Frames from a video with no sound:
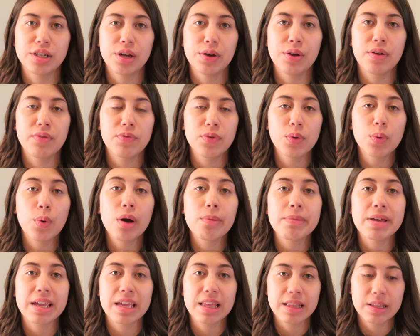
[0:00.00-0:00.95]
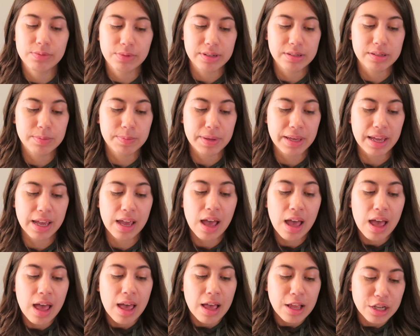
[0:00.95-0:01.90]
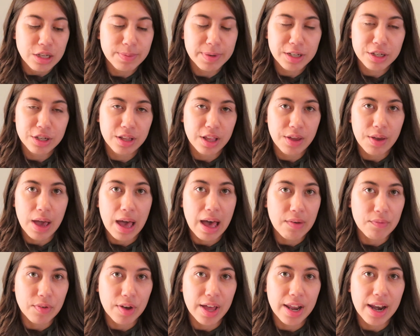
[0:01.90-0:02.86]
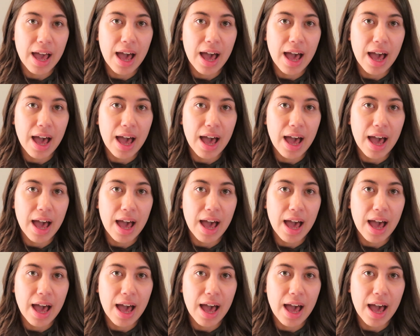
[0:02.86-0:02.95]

So if you are making this recipe, just make sure that you have one.